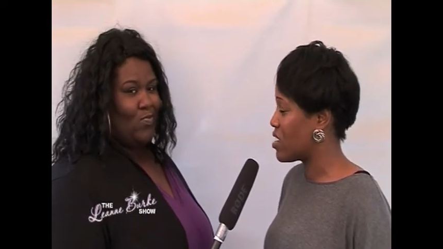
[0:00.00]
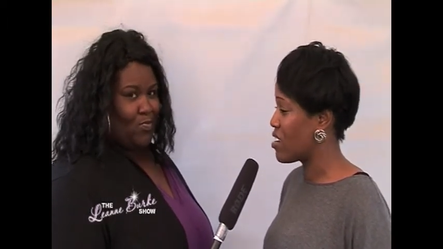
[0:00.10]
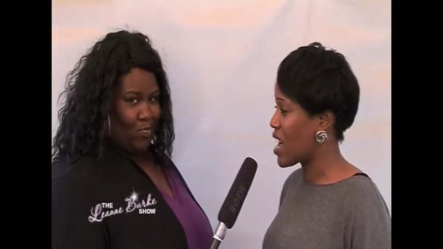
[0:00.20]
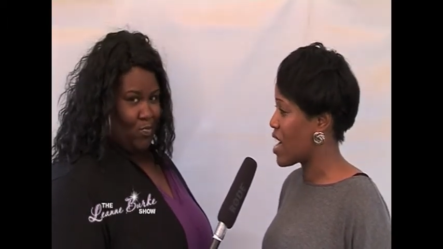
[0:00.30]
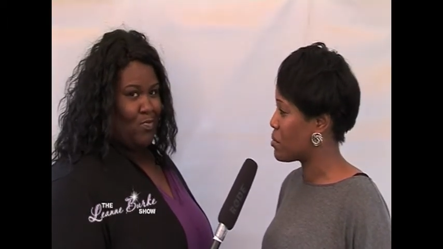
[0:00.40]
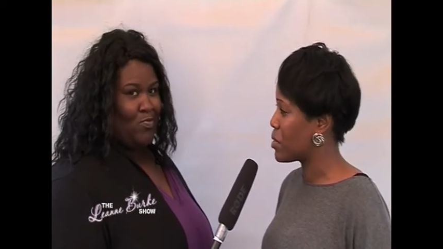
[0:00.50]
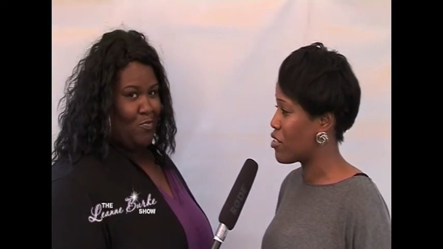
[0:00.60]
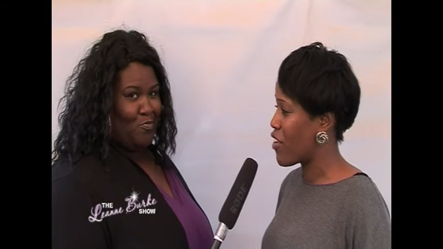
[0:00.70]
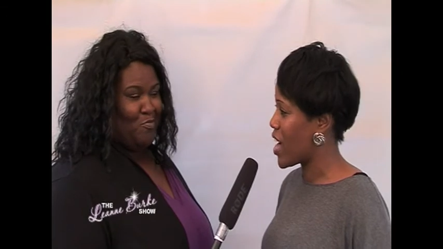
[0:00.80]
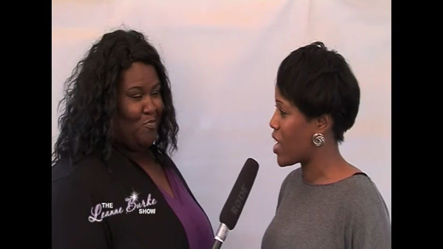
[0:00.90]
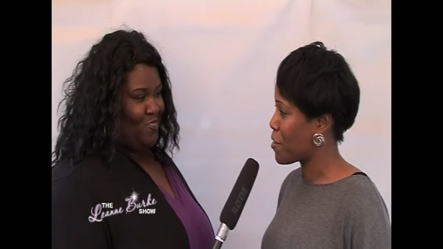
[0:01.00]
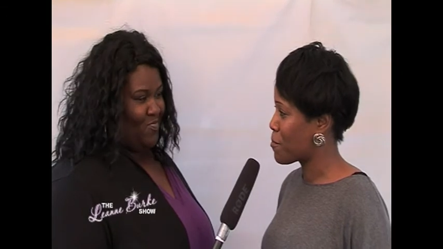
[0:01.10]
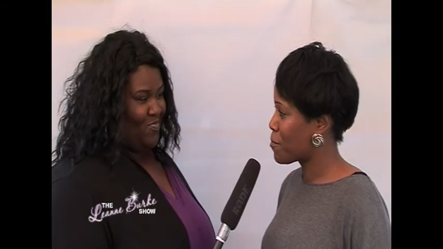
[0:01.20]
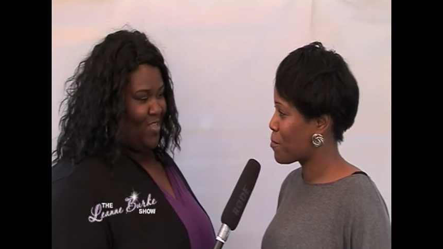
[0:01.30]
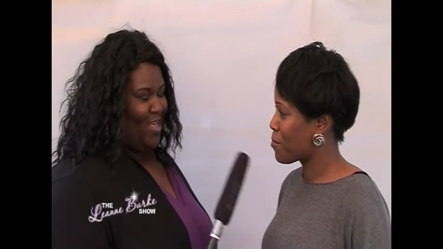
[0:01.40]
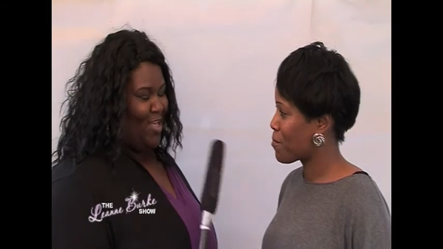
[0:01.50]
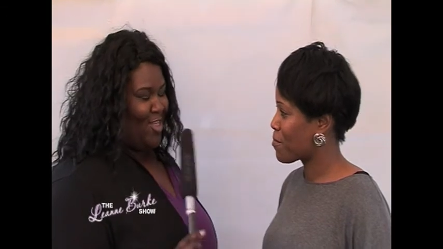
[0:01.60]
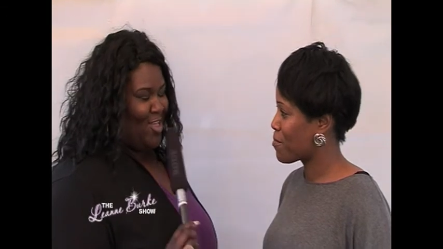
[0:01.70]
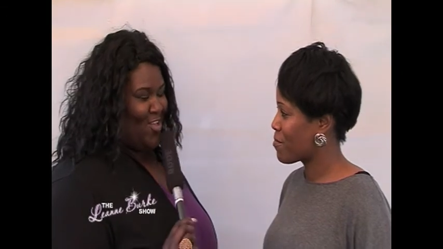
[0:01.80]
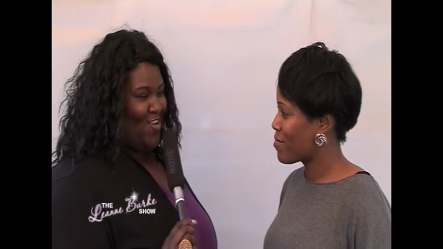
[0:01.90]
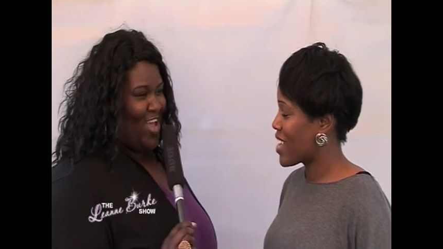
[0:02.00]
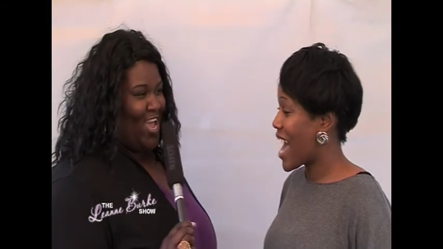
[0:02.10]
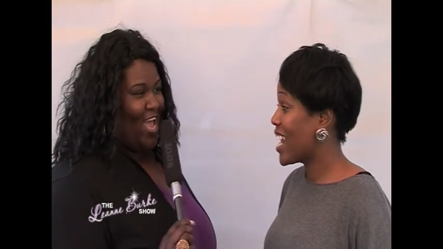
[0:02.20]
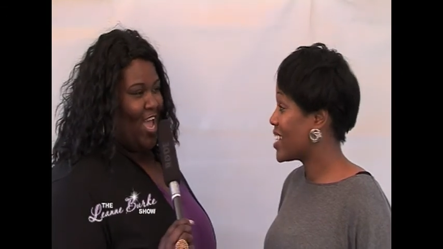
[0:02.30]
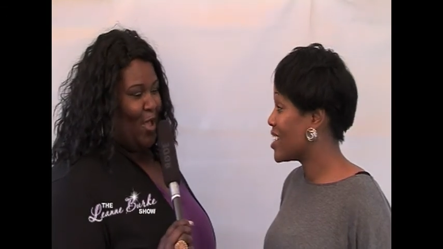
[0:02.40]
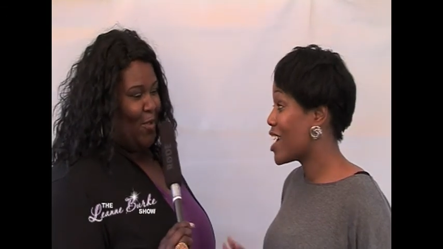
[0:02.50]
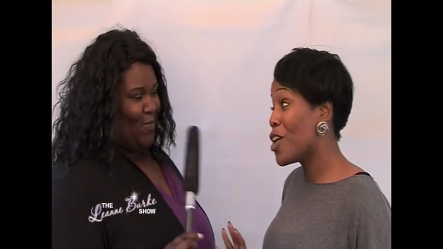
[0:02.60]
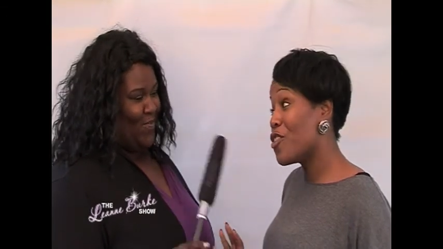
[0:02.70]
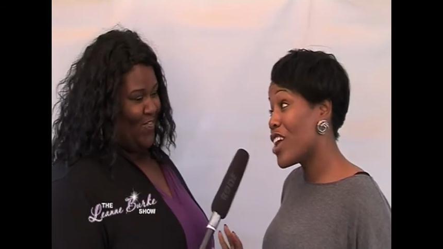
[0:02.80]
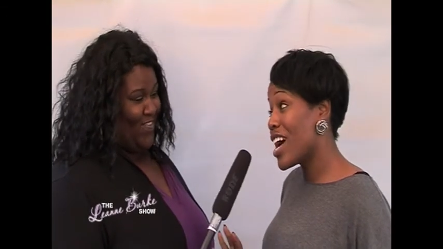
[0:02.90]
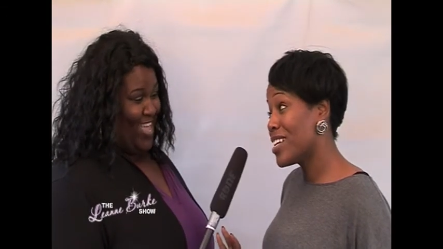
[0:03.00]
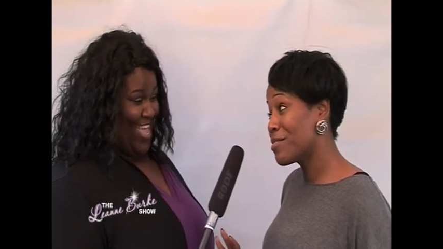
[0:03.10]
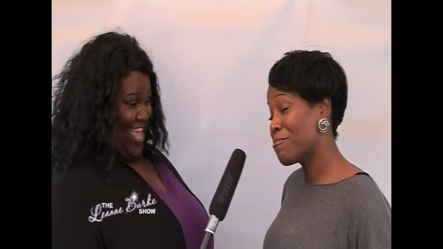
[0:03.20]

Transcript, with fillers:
Speaker 1: So yeah, it's been great. That's great. And it's not over.